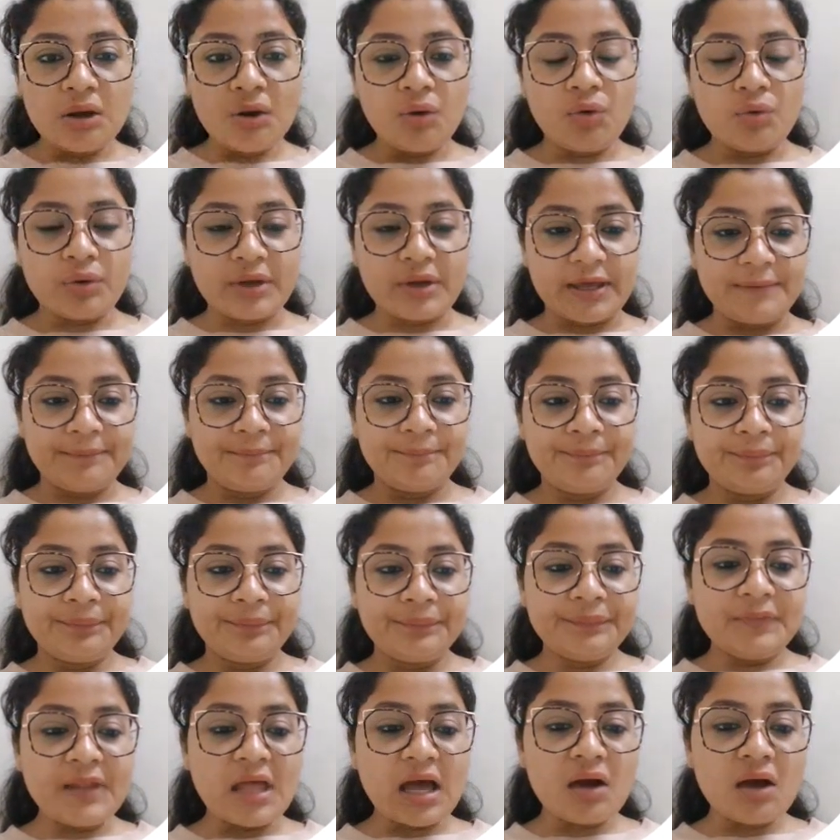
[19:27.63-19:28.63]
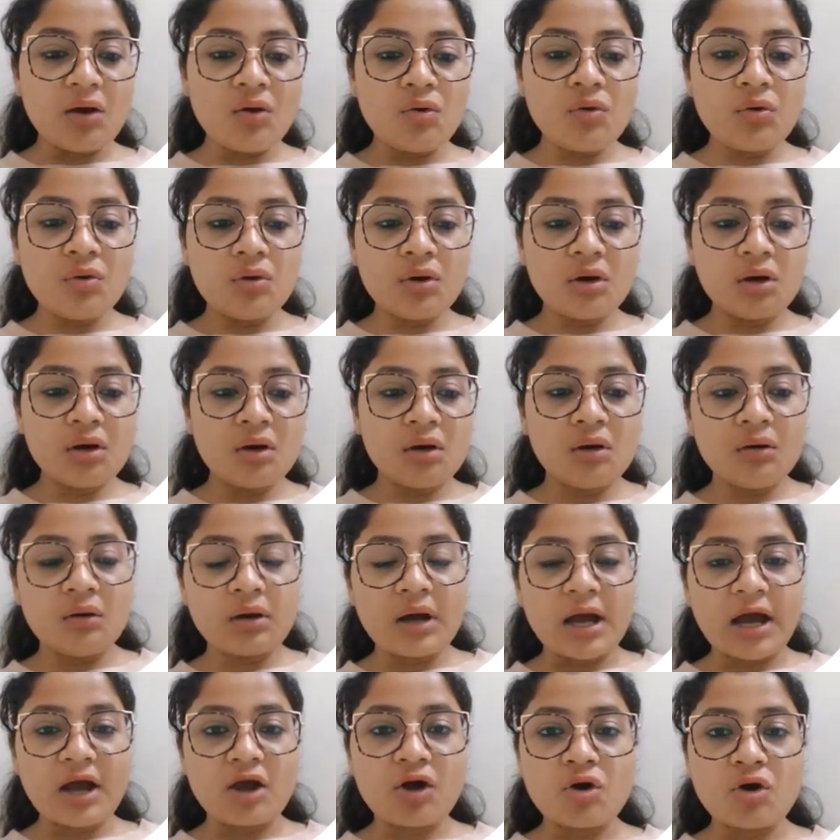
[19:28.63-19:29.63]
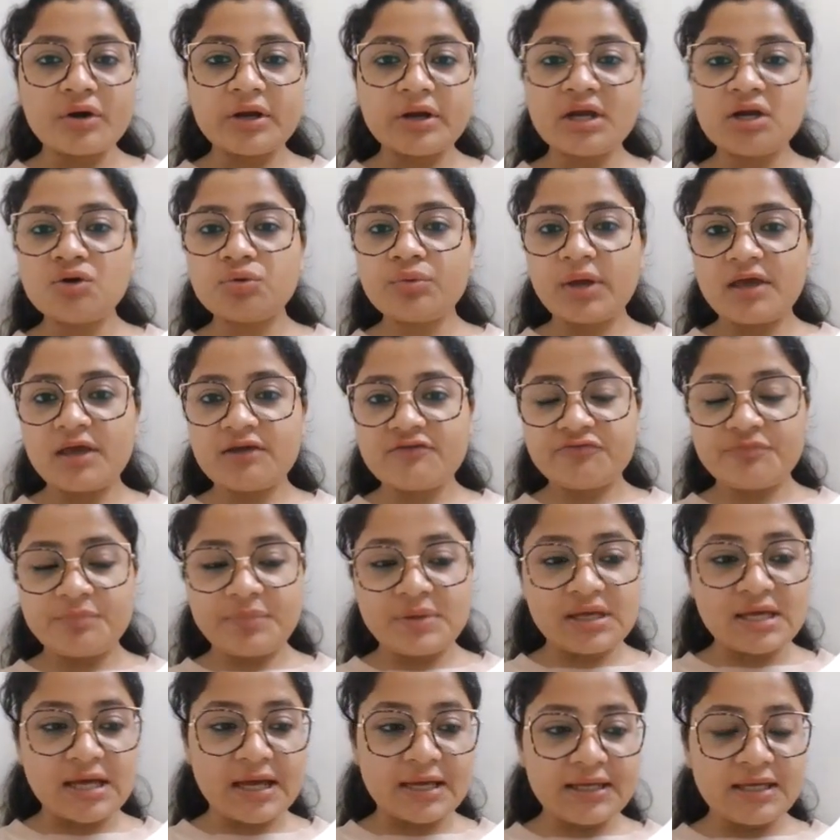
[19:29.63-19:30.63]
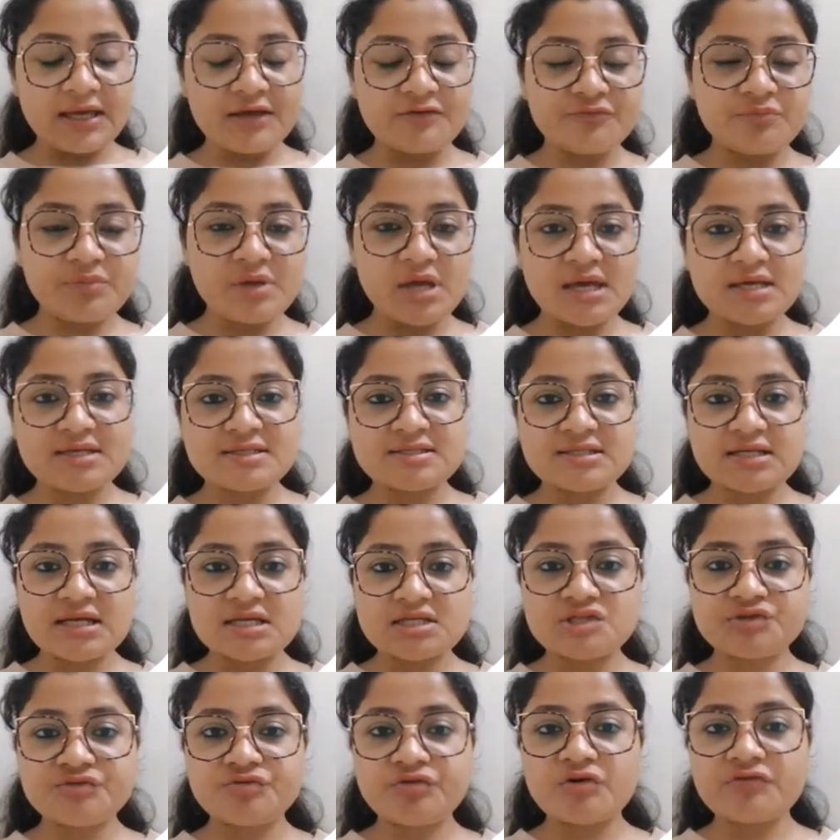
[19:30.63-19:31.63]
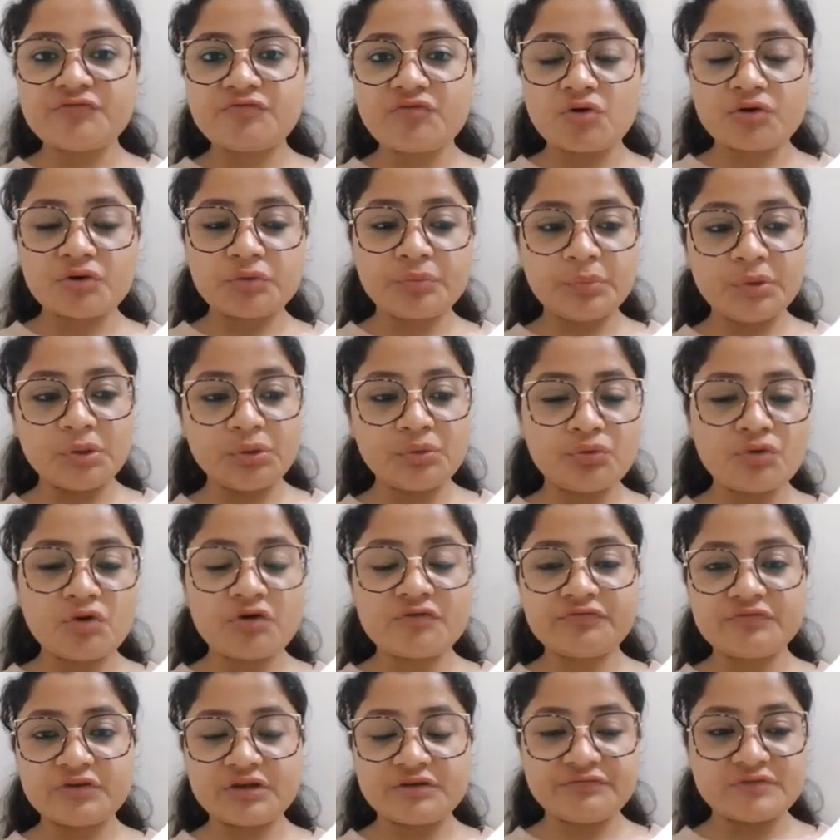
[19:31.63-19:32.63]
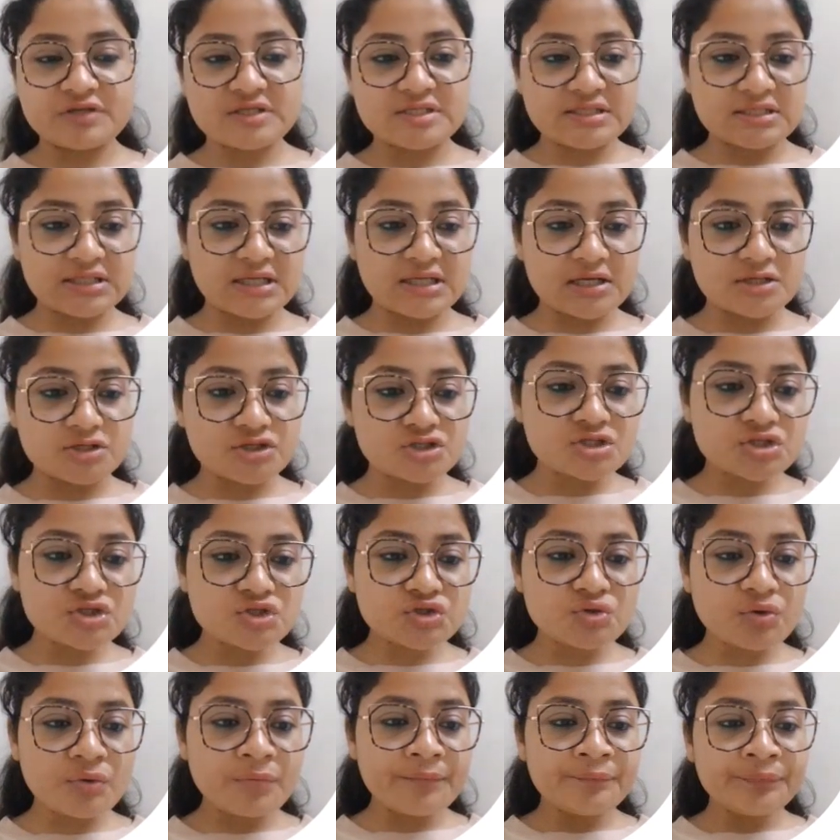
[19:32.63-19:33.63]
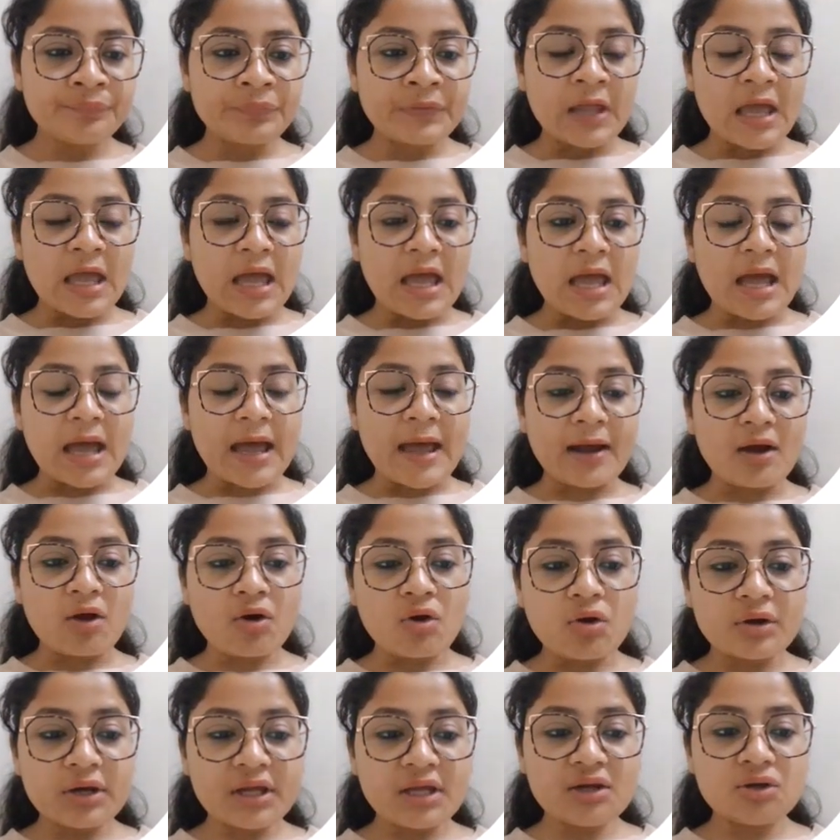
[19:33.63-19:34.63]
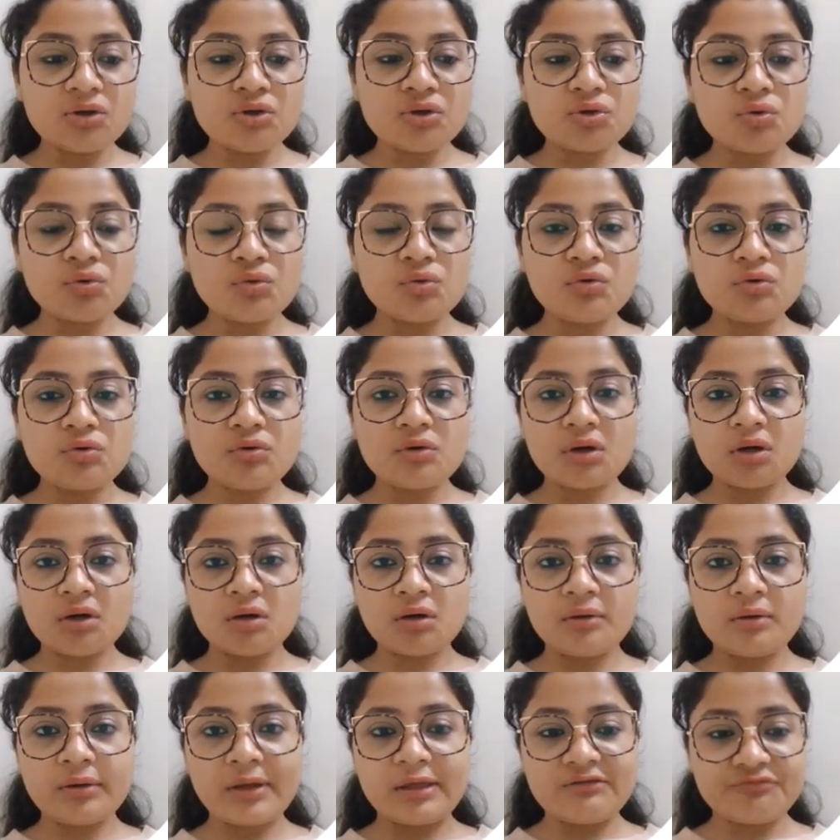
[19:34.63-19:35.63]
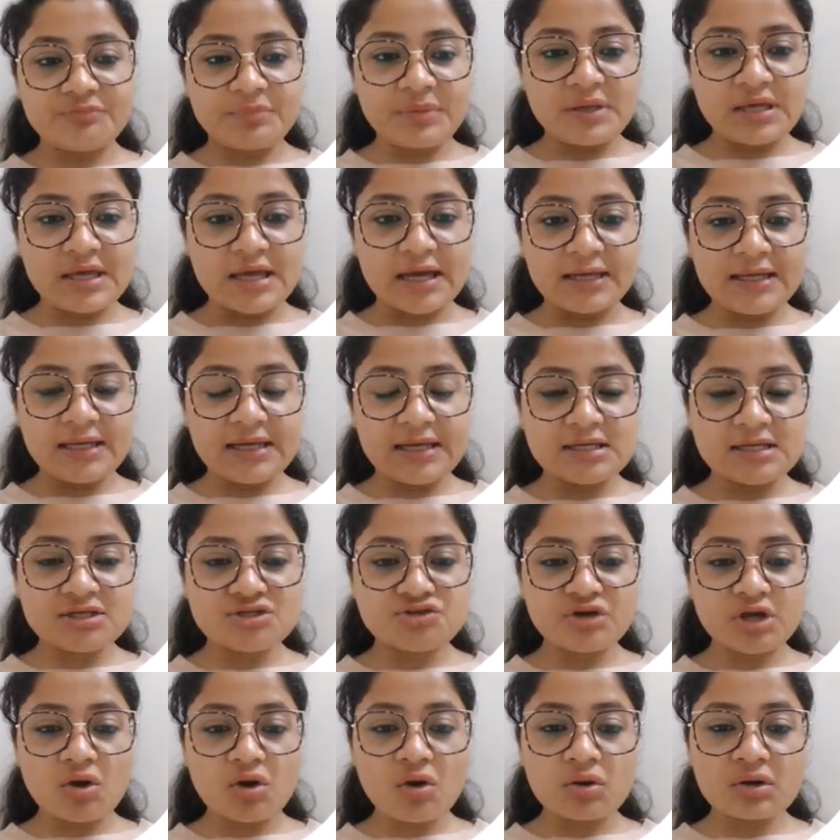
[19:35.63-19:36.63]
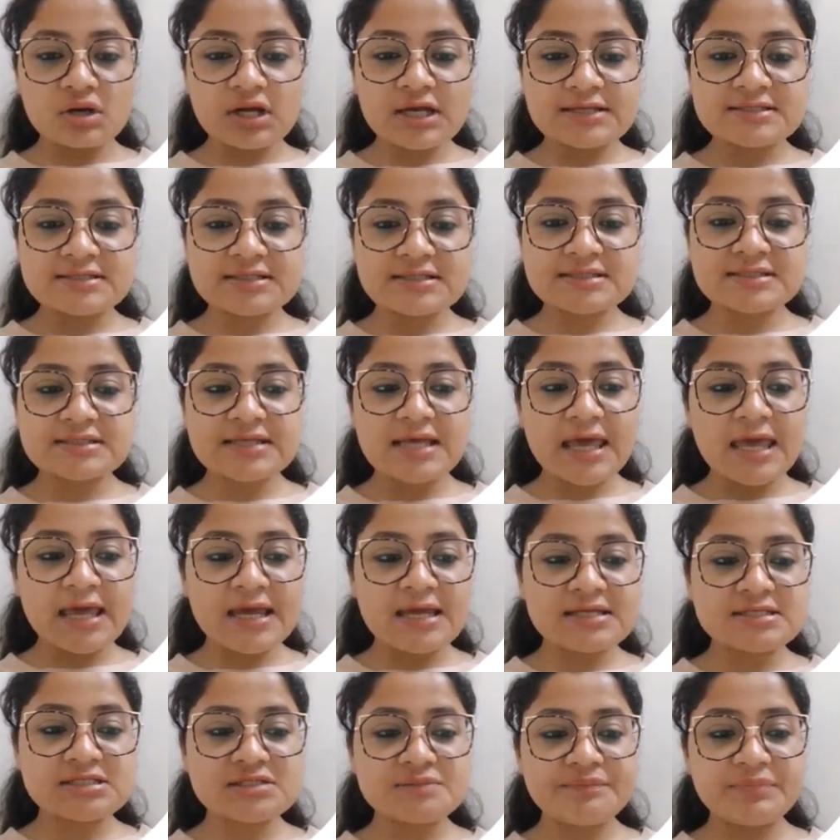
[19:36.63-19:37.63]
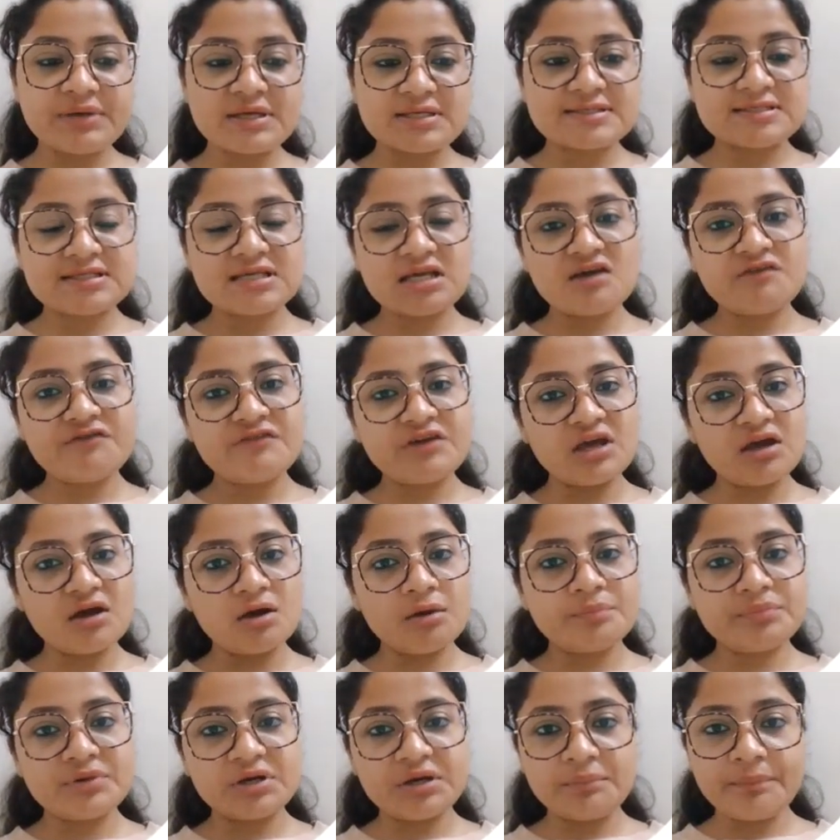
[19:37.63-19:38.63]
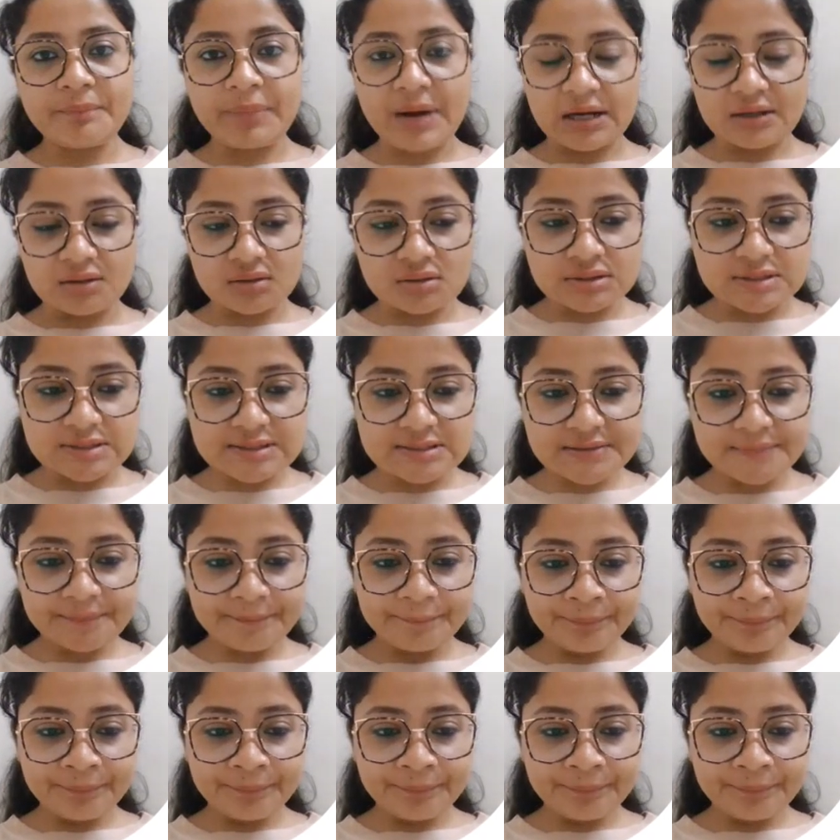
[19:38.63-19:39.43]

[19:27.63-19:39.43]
Okay. Now, according to FBI stands for Foreign Bureau of Investigation. So, according to FBI, it recognizes 8 basic fingerprint patterns,